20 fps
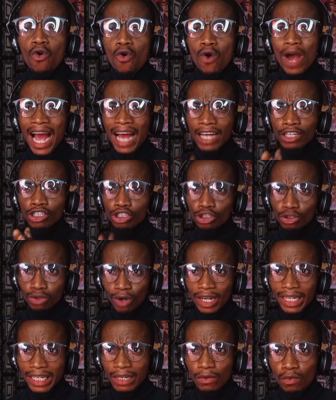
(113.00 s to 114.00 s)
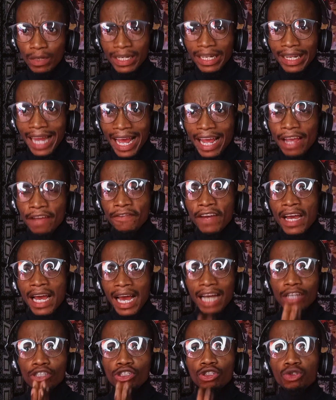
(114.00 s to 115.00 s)
who are struggling with life
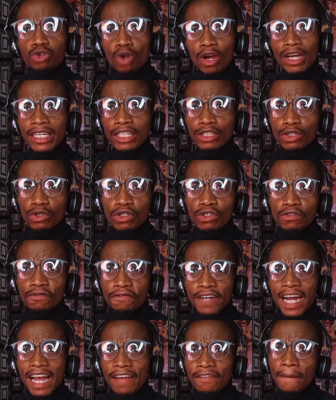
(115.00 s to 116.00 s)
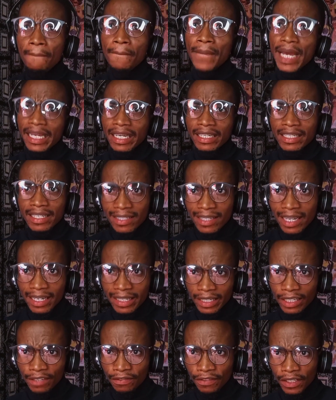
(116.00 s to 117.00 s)
and struggling to survive and make a
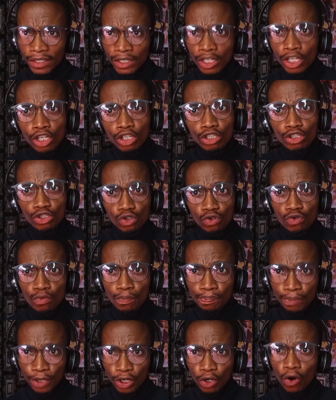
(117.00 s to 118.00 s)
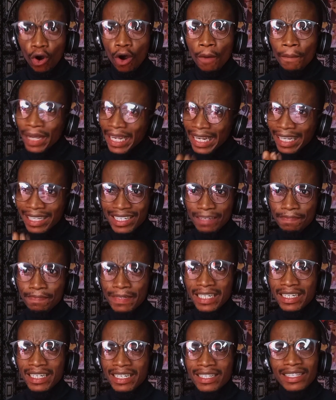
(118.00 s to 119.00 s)
decent living to become
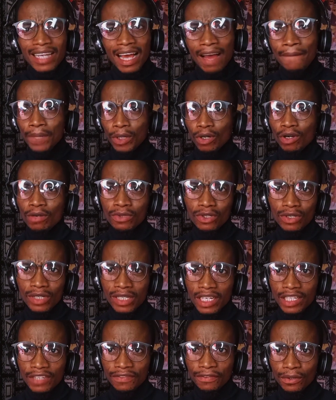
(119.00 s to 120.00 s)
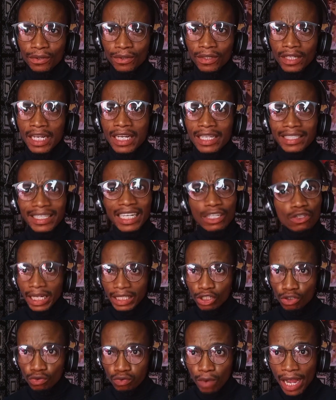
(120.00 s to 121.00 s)
independent and become successful.
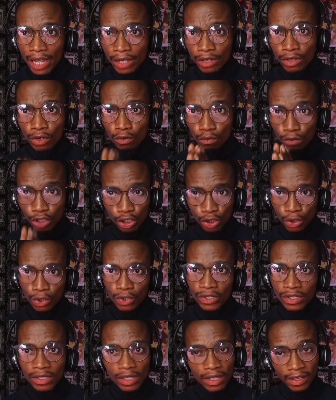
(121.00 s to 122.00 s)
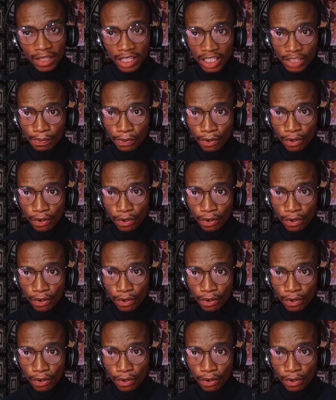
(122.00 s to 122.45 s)
That is why we choose this